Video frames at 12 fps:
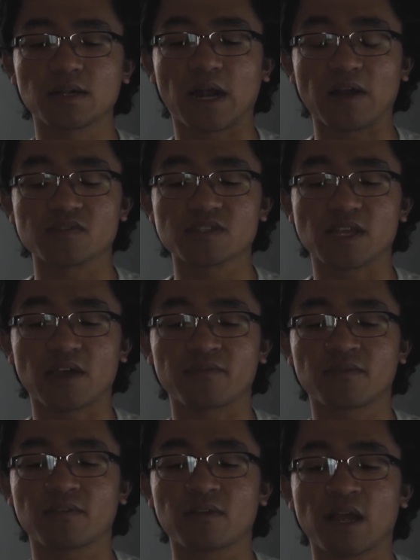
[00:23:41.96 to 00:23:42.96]

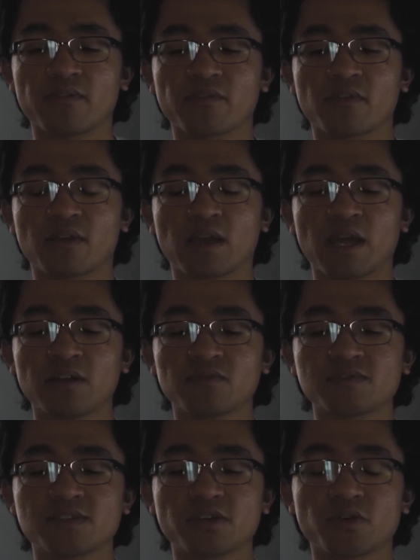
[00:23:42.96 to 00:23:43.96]
I've kind of
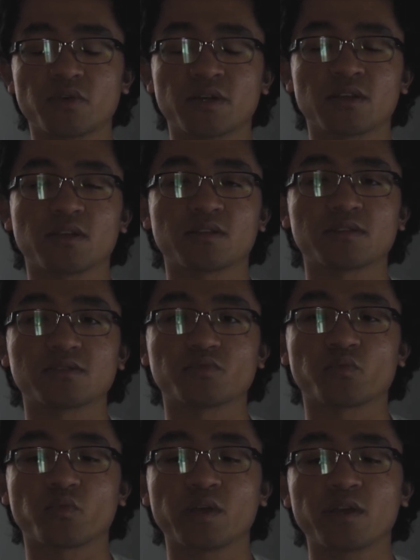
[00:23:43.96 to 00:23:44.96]
zeroed in on this
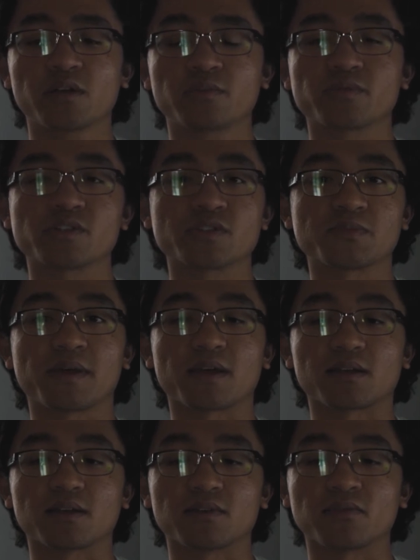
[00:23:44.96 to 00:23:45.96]
weird
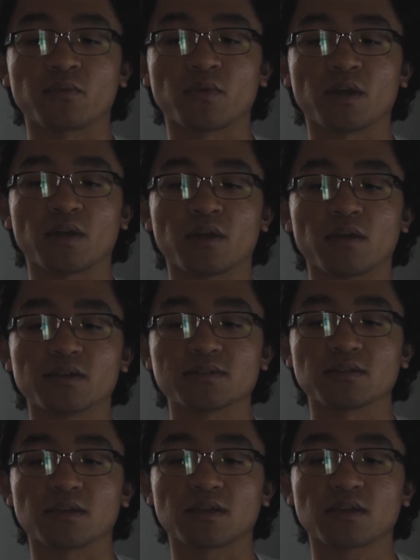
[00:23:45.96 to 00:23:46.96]
perspective where it's
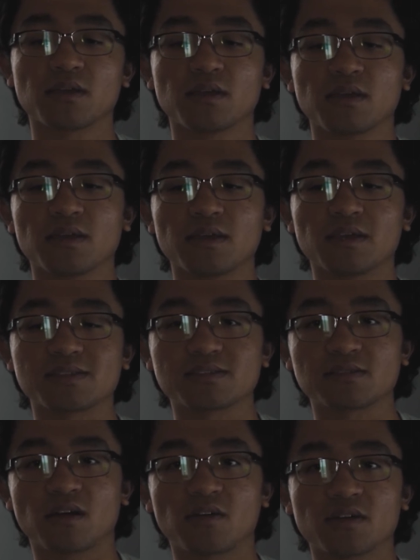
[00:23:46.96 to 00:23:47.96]
like it's
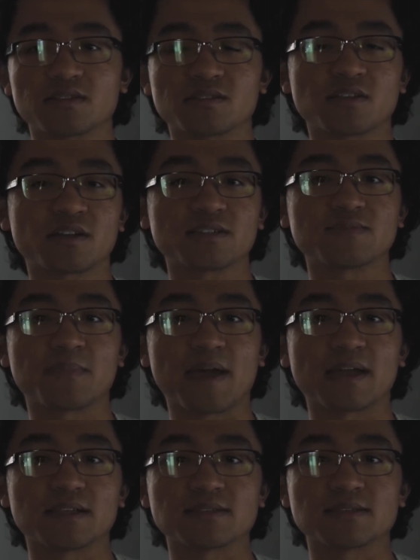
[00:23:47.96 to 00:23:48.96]
not as
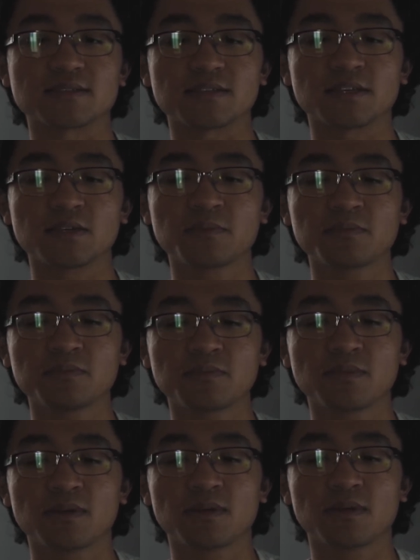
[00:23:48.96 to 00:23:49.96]
bad as it seemed,
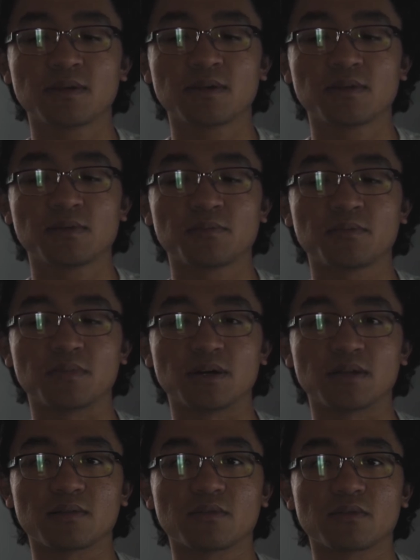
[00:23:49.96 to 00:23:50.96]

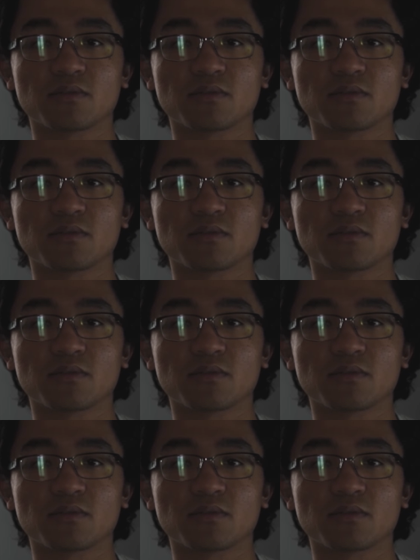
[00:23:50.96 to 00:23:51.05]
but